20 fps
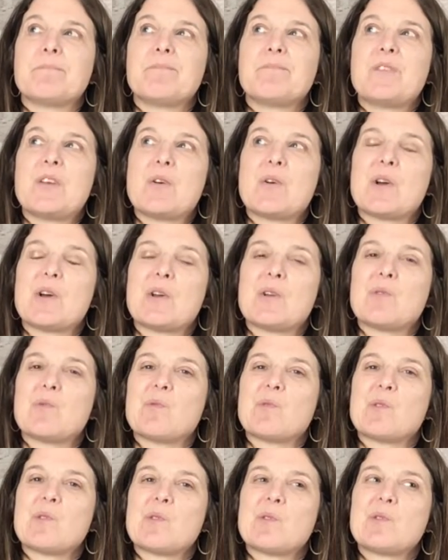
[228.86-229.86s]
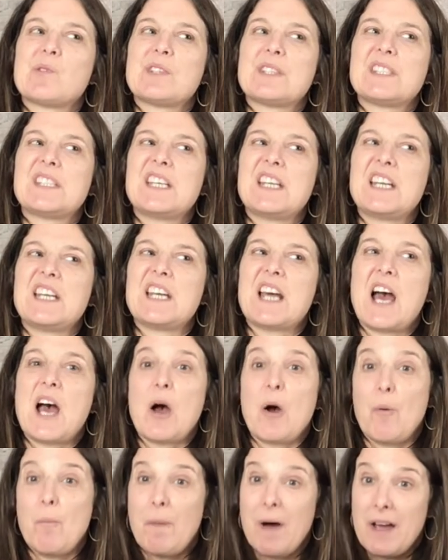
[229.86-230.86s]
you can see
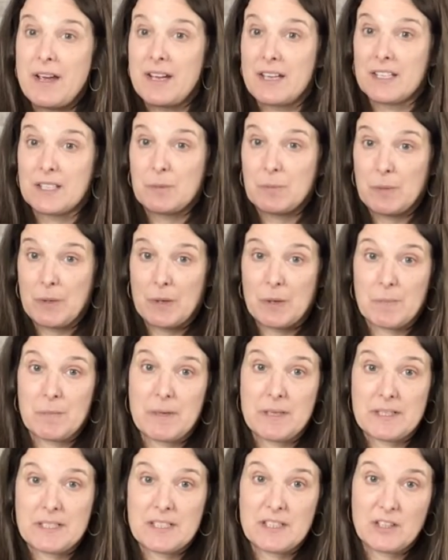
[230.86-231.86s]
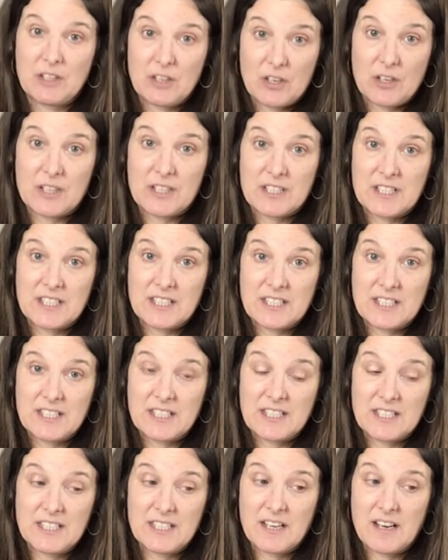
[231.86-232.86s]
how my experiment looked
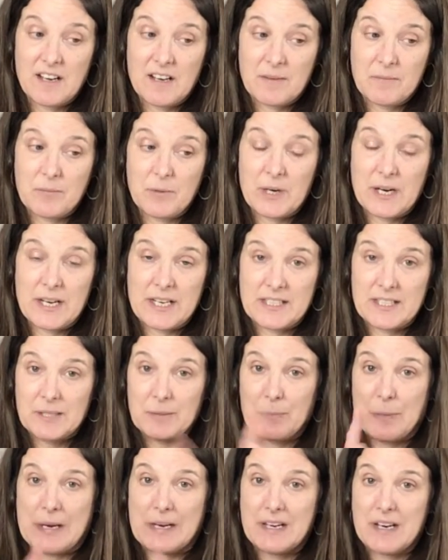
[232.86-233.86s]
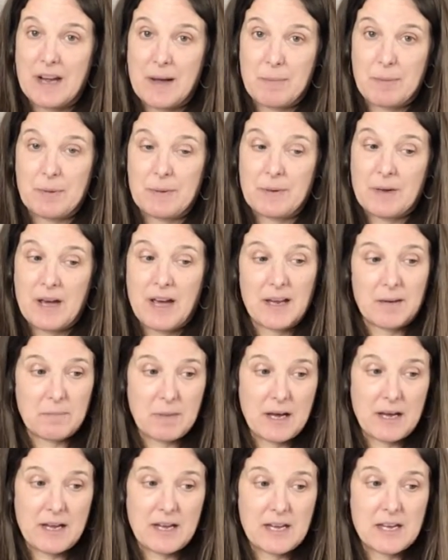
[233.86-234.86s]
when I sped it up on
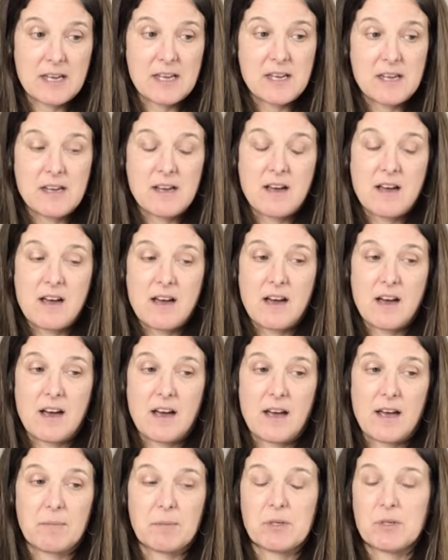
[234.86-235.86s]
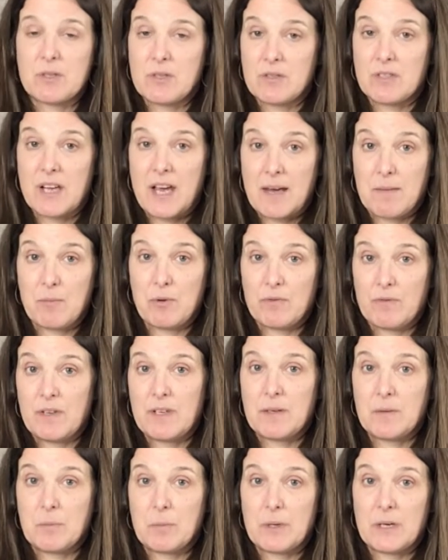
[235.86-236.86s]
my, I'm gonna use
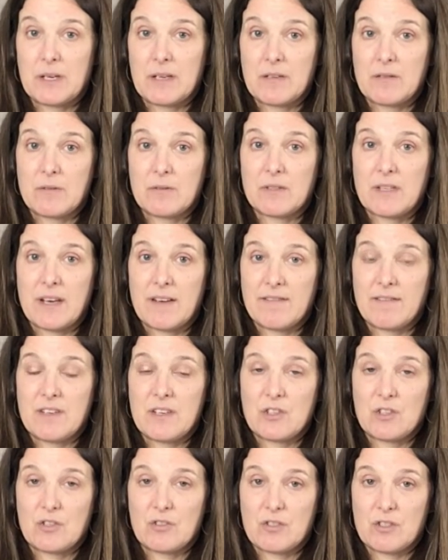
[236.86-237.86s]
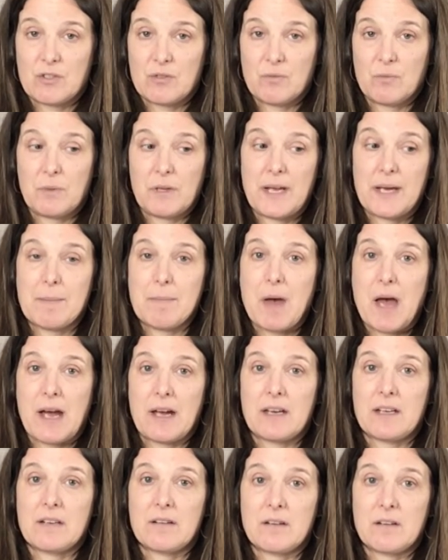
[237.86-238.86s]
iMovie, but I use that feature to play it back
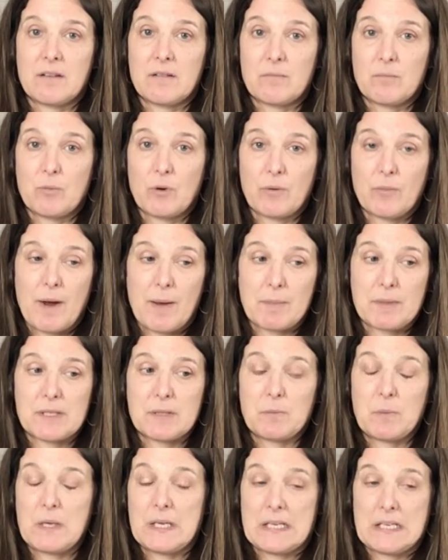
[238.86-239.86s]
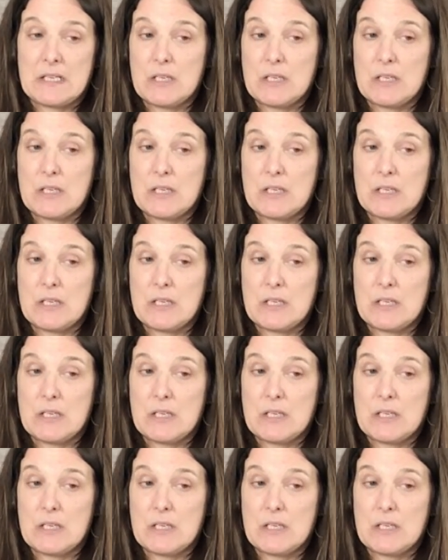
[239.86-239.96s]
at a more rapid speed. And